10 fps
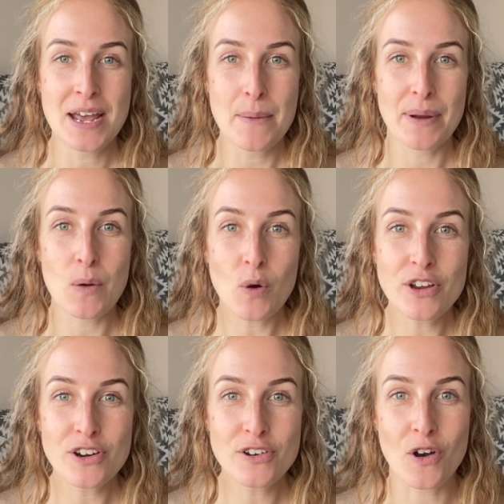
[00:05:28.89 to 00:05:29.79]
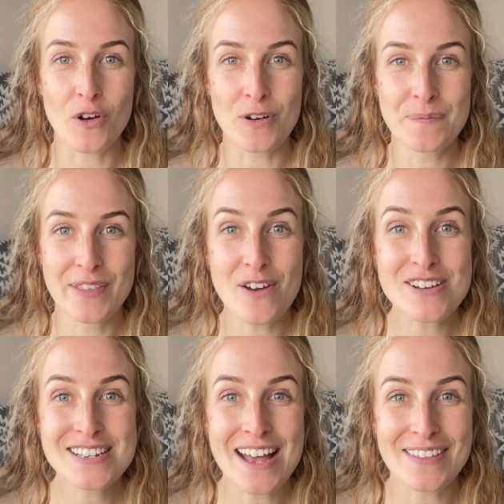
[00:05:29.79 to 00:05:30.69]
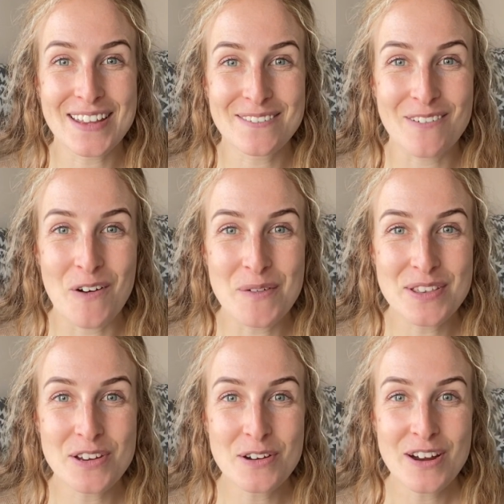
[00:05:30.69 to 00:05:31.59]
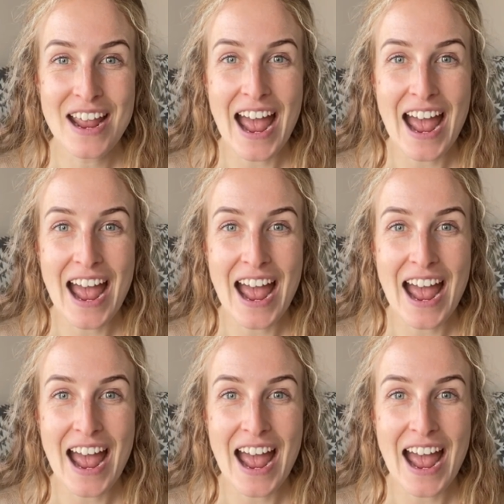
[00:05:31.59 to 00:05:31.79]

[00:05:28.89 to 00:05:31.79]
but I want you to know there is nothing wrong with you.